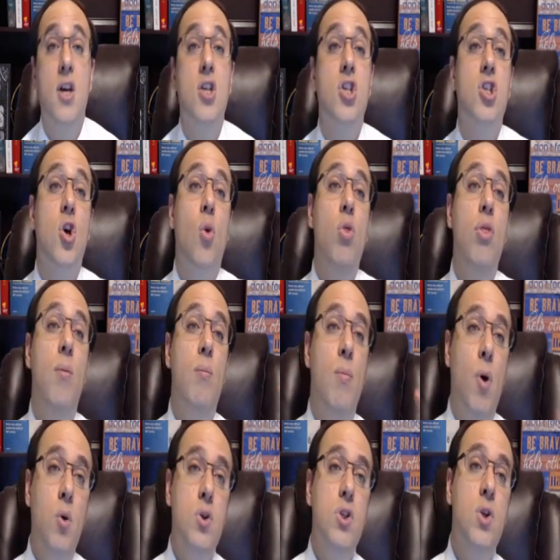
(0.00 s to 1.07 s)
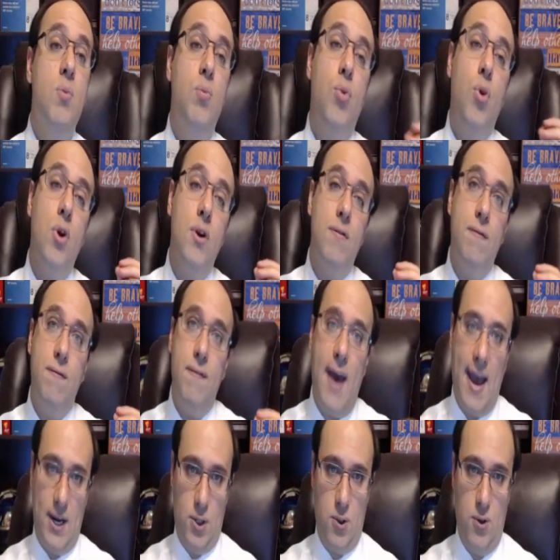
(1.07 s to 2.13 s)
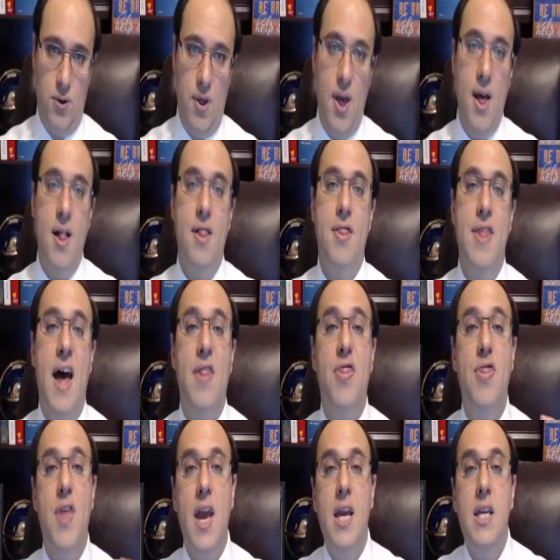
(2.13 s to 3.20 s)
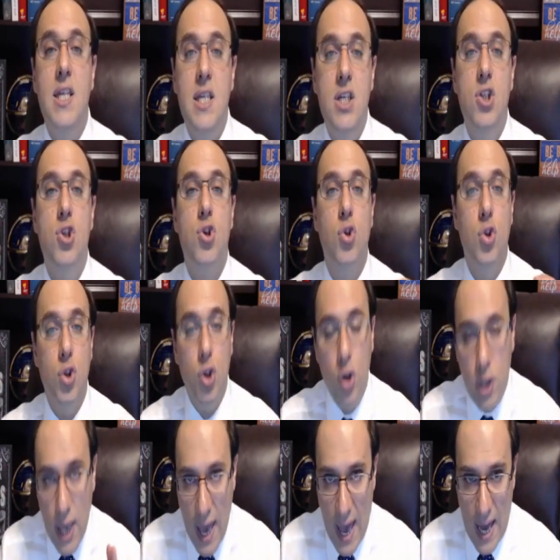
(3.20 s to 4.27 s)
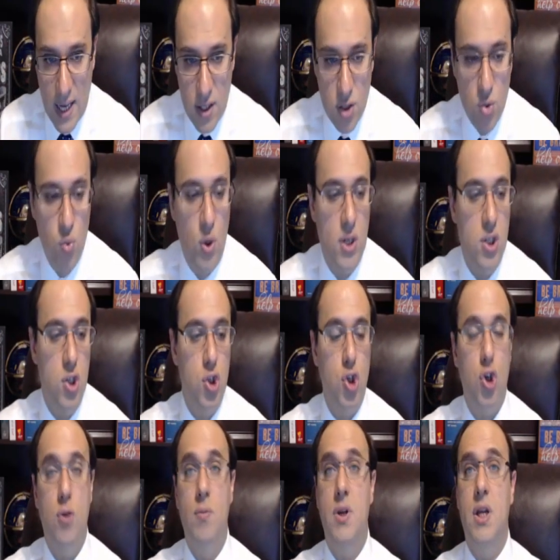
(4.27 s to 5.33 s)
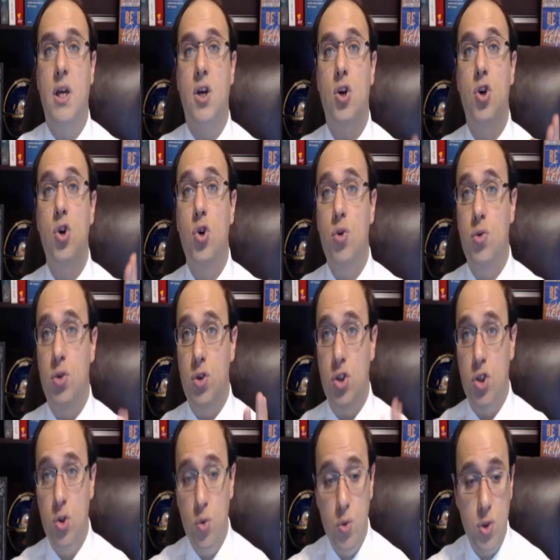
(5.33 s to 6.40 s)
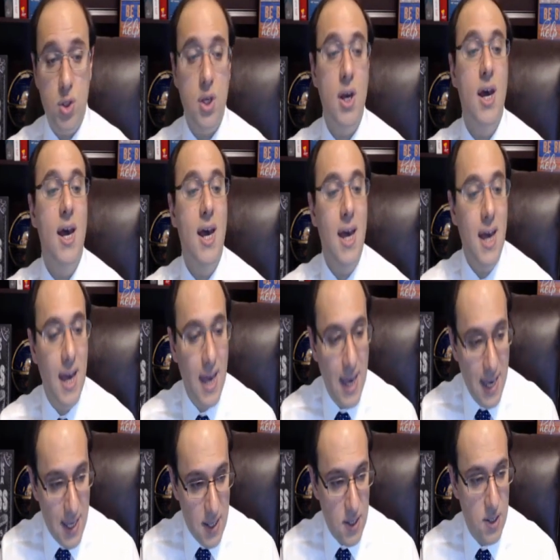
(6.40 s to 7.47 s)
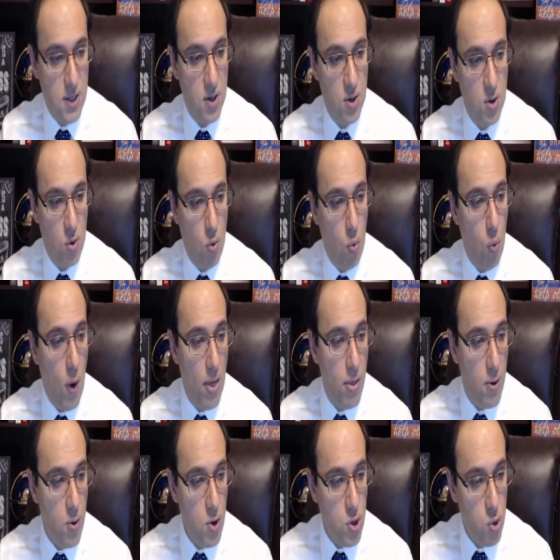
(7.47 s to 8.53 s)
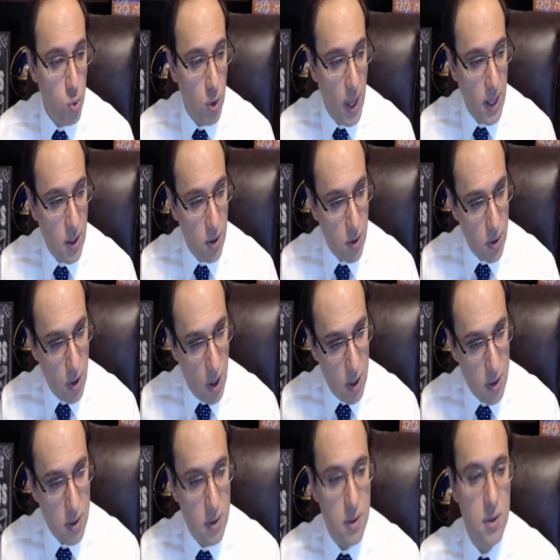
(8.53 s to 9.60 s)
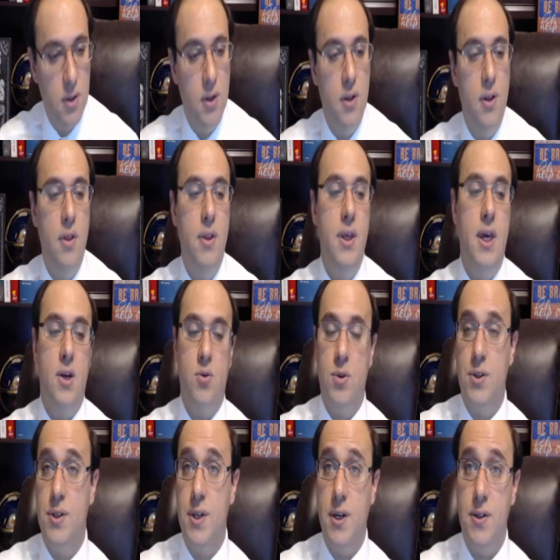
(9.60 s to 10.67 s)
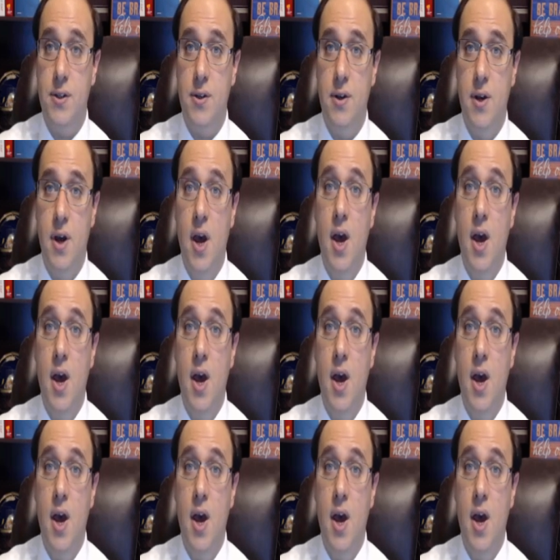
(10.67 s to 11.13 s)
So the most important factor that they need to look at when determining who to choose is, whether you like it or not, the entrance test.